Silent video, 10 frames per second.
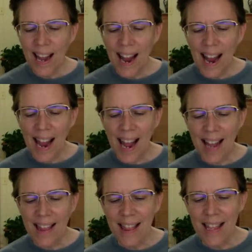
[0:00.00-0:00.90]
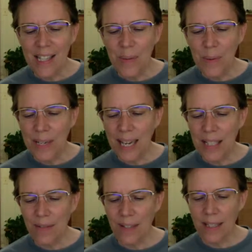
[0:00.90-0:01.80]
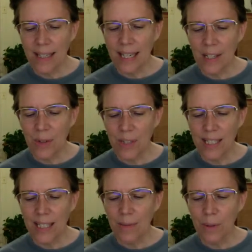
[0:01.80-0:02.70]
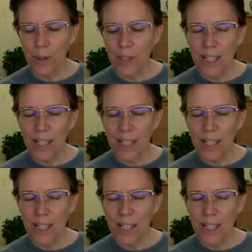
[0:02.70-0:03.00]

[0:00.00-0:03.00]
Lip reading: And this one has very interesting roots.